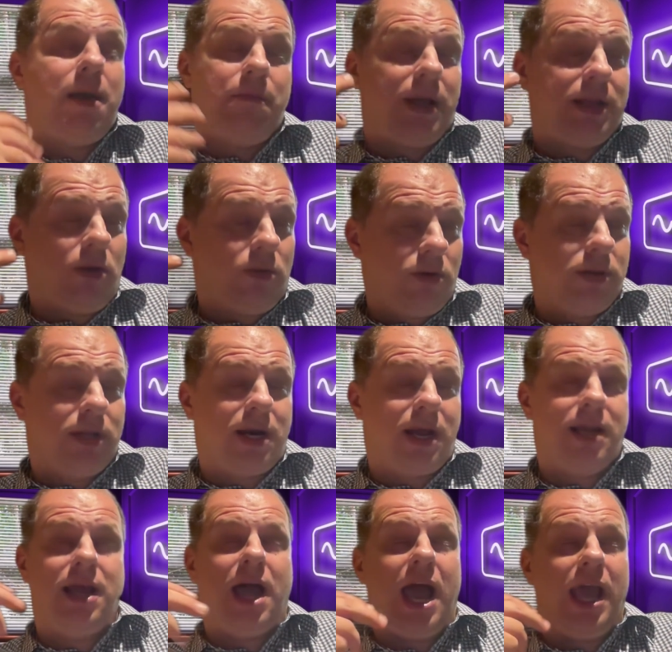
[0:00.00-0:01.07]
But on the other
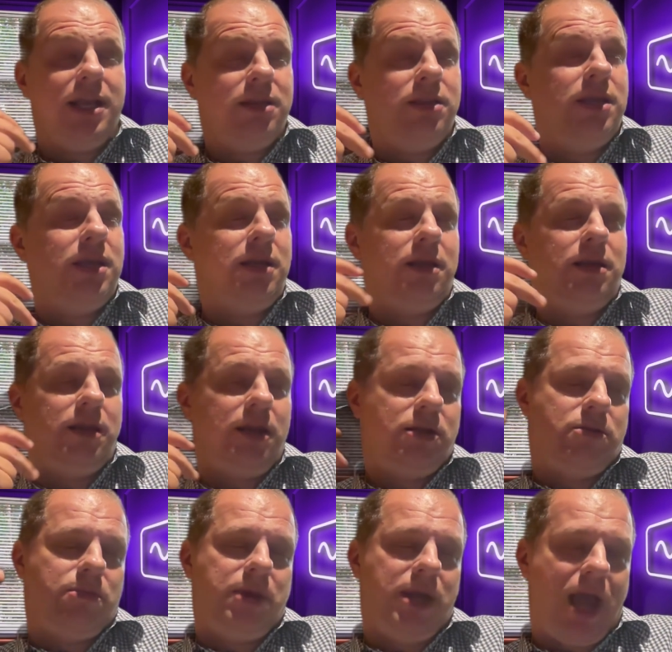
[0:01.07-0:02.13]
hand, I didn't
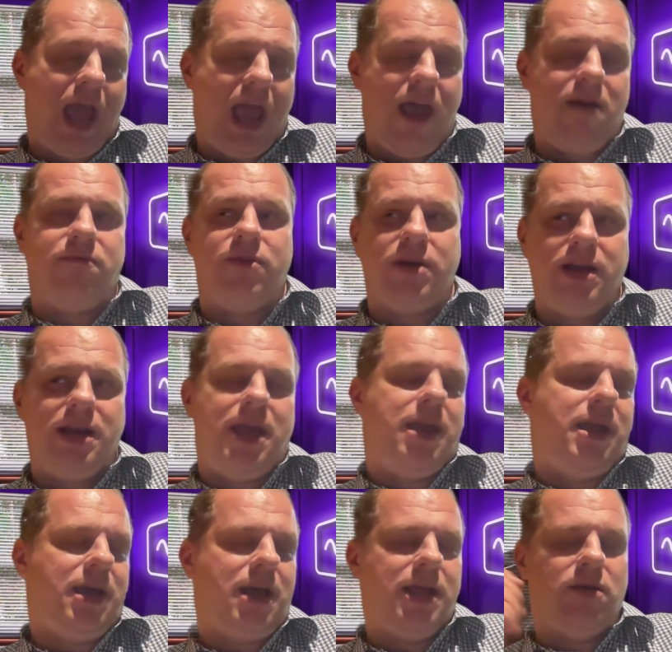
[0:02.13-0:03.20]
need to be every
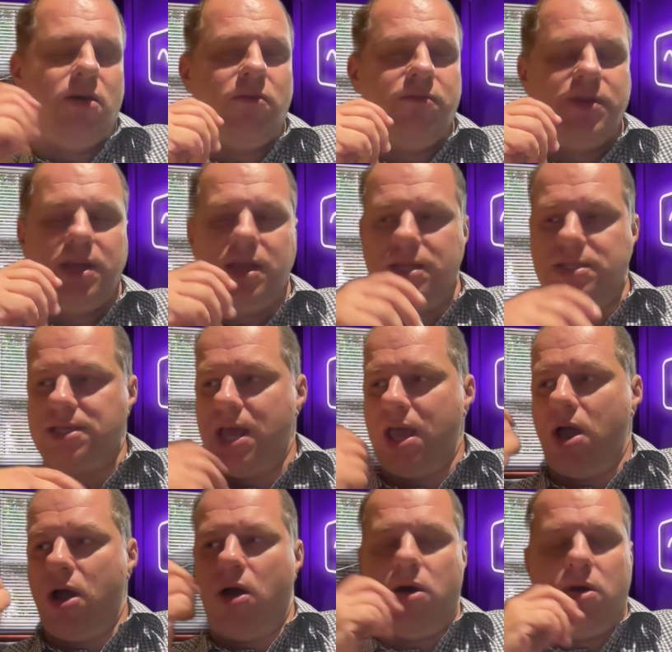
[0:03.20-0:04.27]
day at office
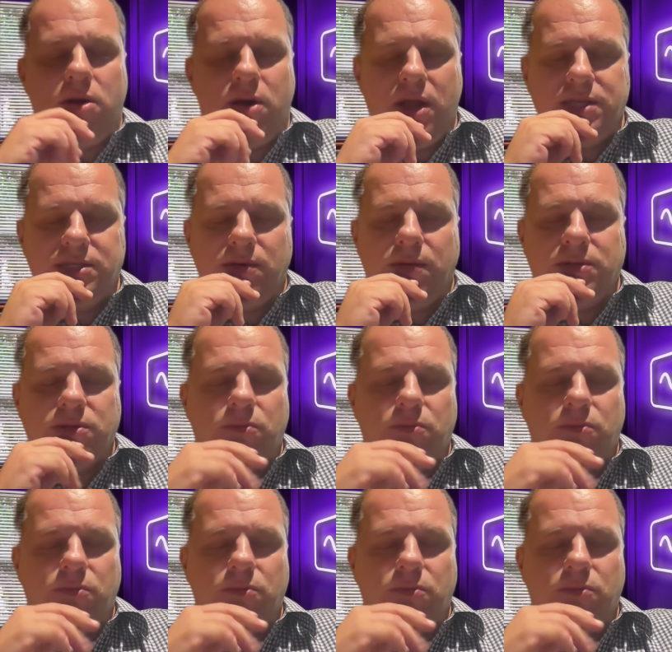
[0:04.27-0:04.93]
or and so on.